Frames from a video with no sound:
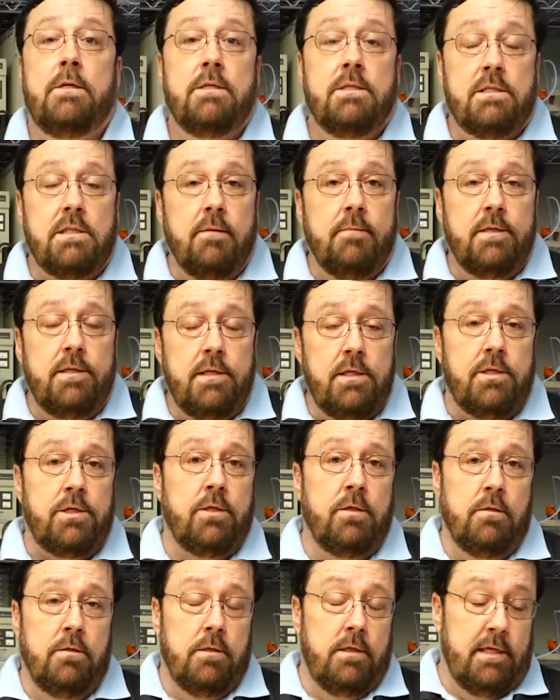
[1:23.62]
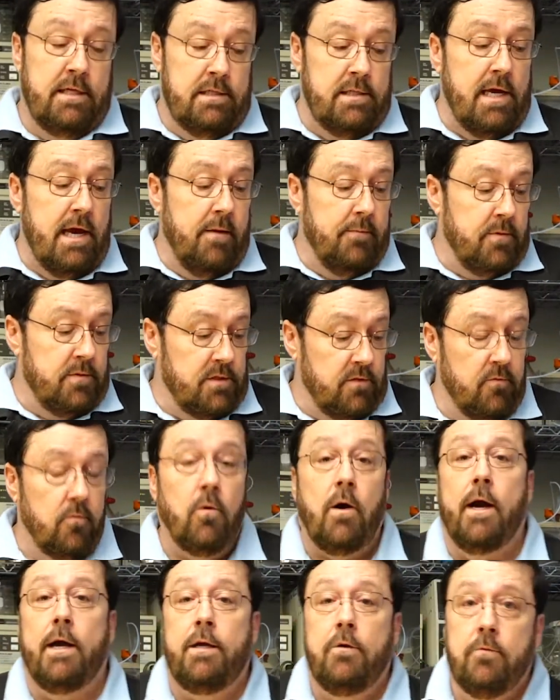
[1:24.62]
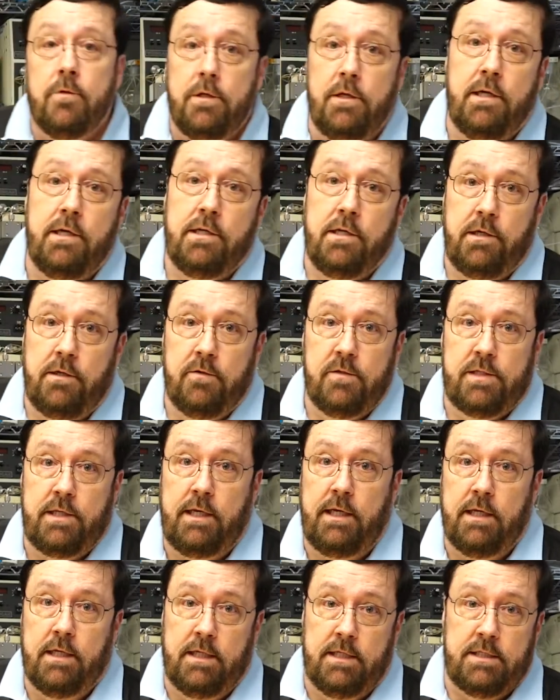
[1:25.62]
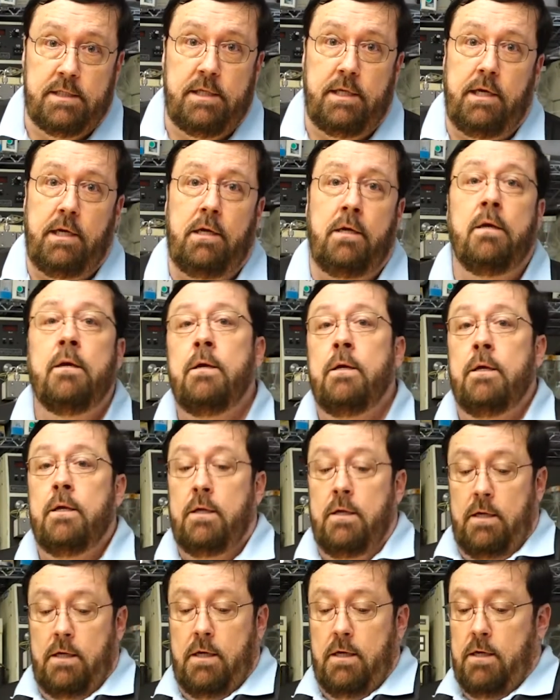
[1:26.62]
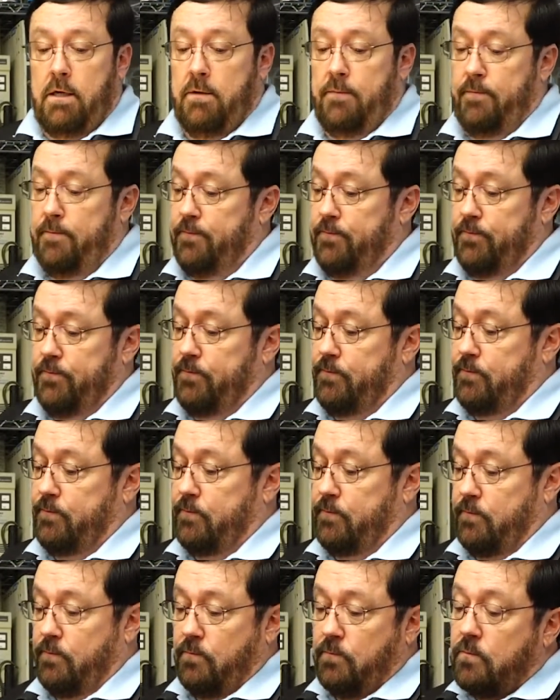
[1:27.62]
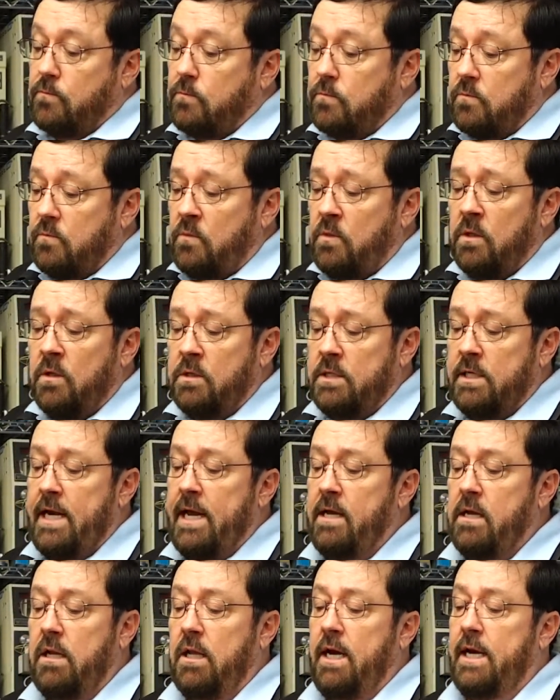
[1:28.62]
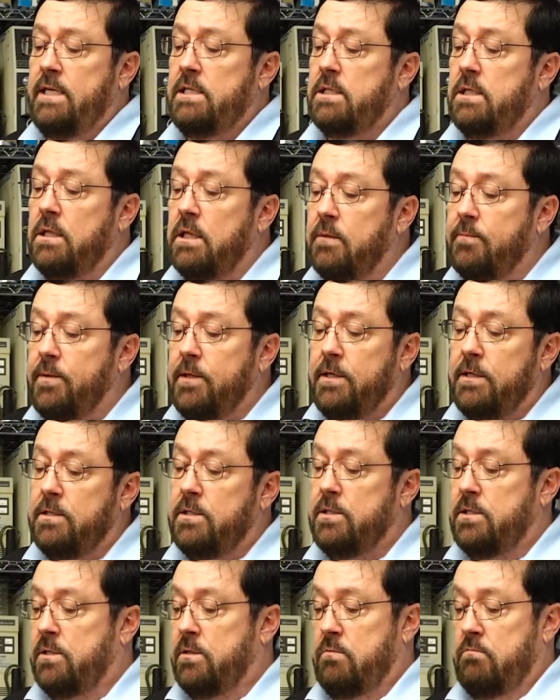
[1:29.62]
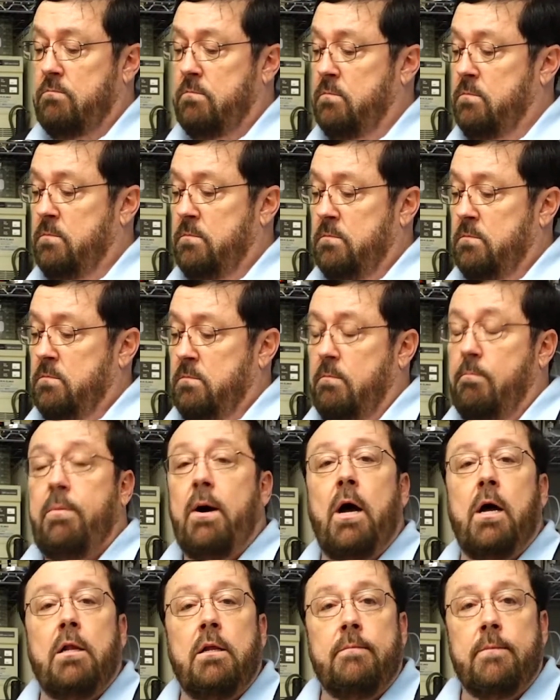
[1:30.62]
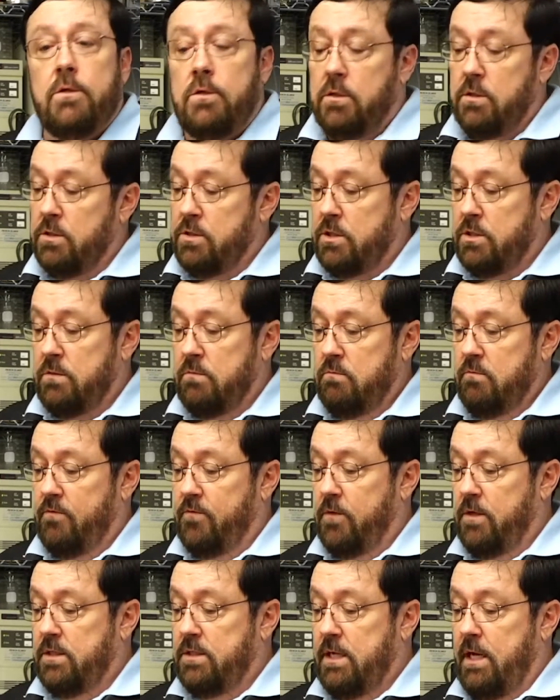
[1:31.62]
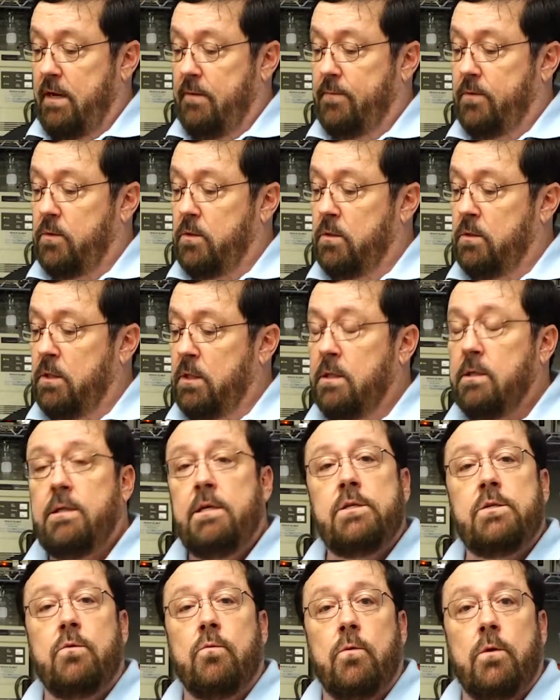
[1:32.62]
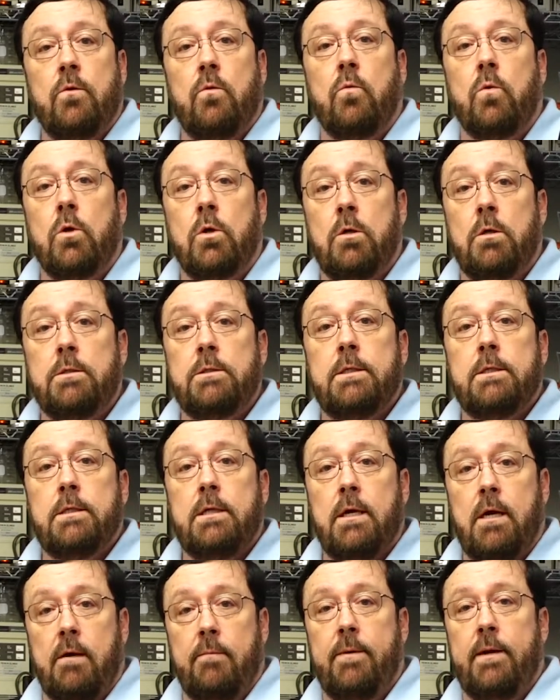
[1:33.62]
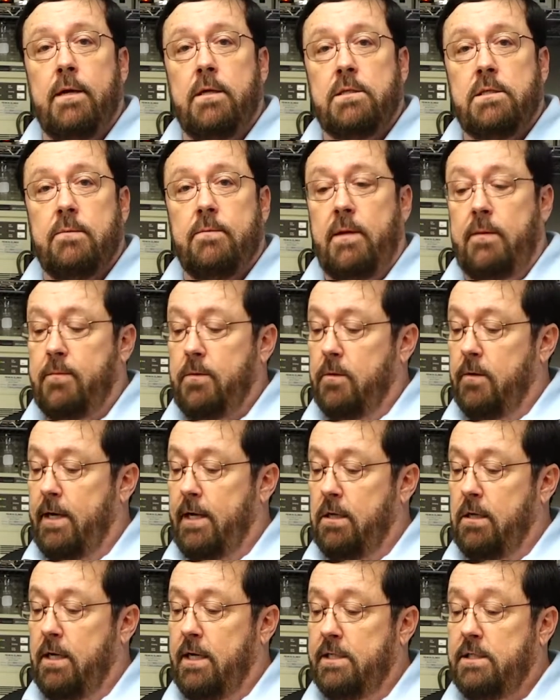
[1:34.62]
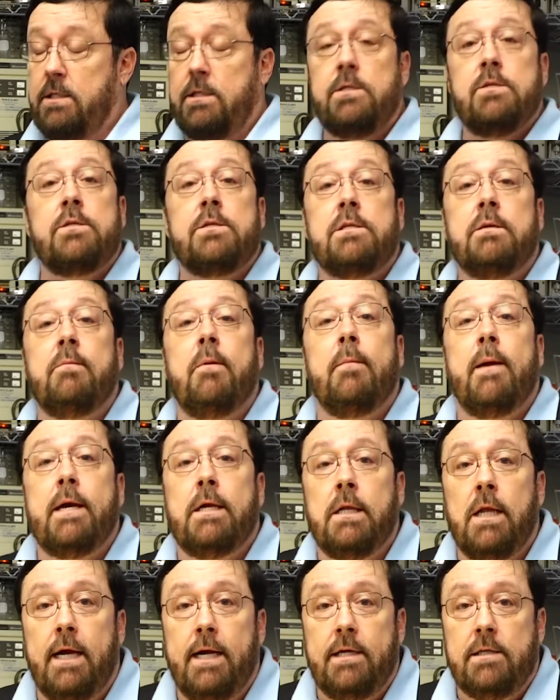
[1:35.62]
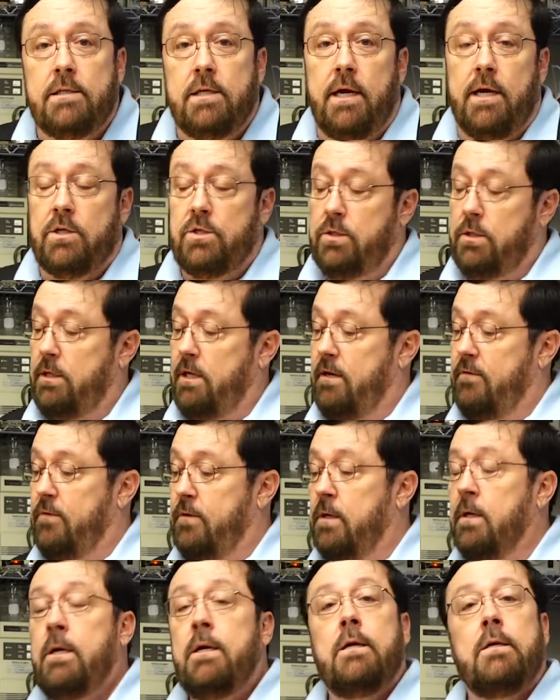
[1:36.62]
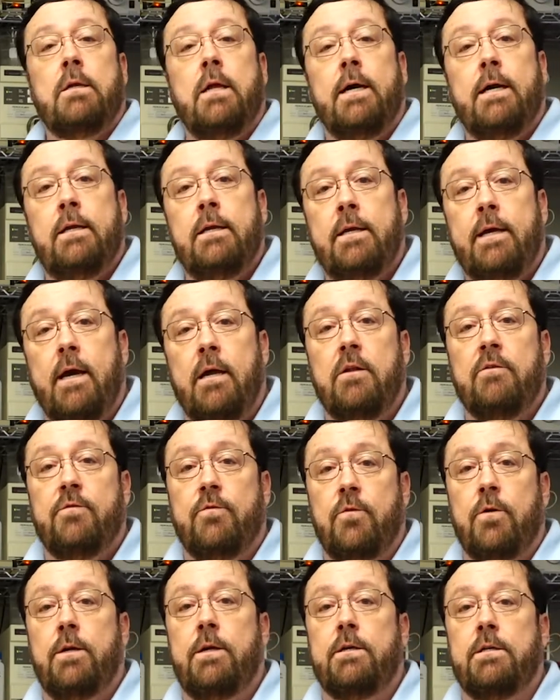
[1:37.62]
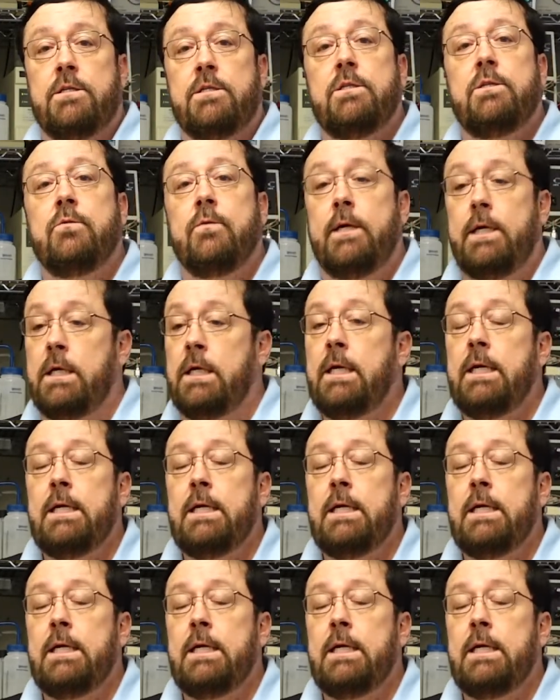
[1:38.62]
Some additional examples of why you would need to use ELSD are to analyze lipids, polymers, for example. These are real-world compounds that people are analyzing. These are some of my clients, actually. I have a client in California that's doing